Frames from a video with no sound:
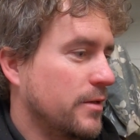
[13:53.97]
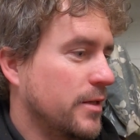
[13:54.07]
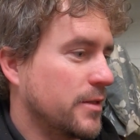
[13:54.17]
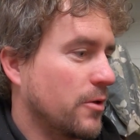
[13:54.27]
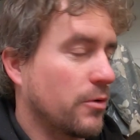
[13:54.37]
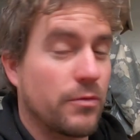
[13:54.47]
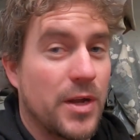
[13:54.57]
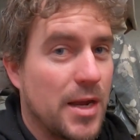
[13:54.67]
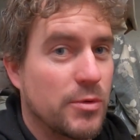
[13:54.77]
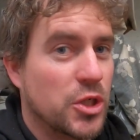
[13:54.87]
there's a lot of
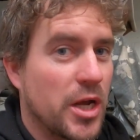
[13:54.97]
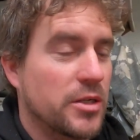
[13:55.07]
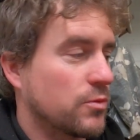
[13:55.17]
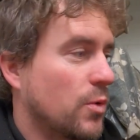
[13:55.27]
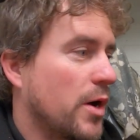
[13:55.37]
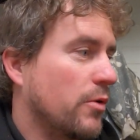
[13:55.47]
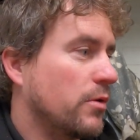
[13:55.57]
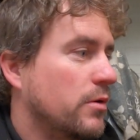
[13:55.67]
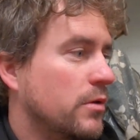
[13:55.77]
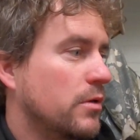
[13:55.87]
camber change as well
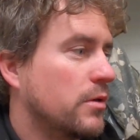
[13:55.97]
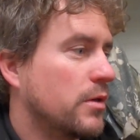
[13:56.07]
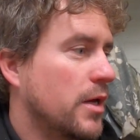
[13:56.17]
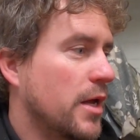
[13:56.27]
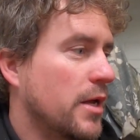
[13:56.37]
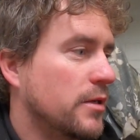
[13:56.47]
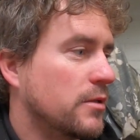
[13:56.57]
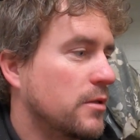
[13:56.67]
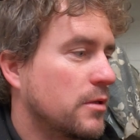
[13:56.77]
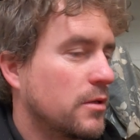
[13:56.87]

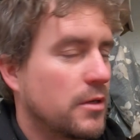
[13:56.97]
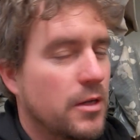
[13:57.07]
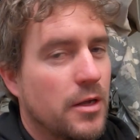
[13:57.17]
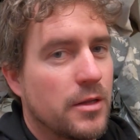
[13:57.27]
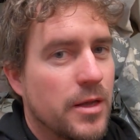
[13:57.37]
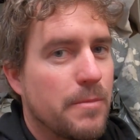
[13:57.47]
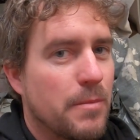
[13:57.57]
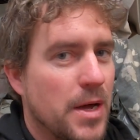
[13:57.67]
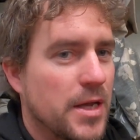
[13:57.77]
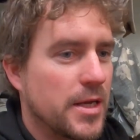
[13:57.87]
and that
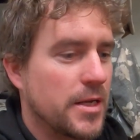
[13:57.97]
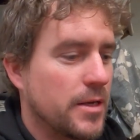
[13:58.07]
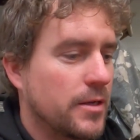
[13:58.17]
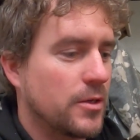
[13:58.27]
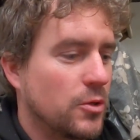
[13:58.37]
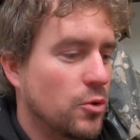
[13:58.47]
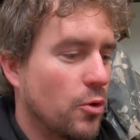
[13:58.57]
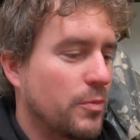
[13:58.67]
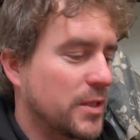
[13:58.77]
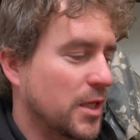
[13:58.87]
may
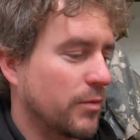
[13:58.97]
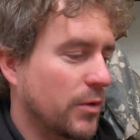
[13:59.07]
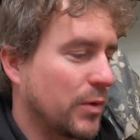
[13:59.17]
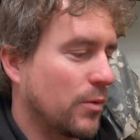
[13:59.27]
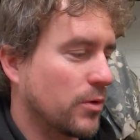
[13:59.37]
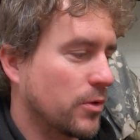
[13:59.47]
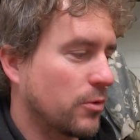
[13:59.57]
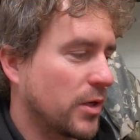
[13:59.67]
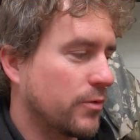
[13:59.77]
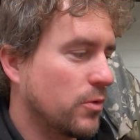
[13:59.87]
not be something we want
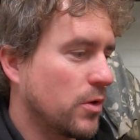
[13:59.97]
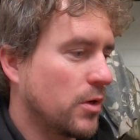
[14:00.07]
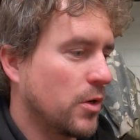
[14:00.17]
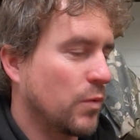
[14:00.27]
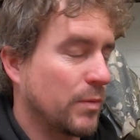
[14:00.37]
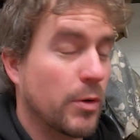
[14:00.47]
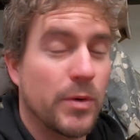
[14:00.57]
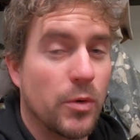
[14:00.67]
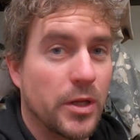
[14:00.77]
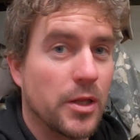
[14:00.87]
on gravel. We
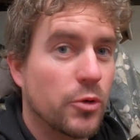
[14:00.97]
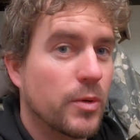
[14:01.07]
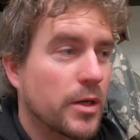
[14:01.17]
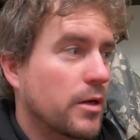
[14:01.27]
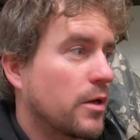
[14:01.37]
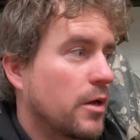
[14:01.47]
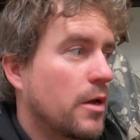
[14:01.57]
probably want a little bit,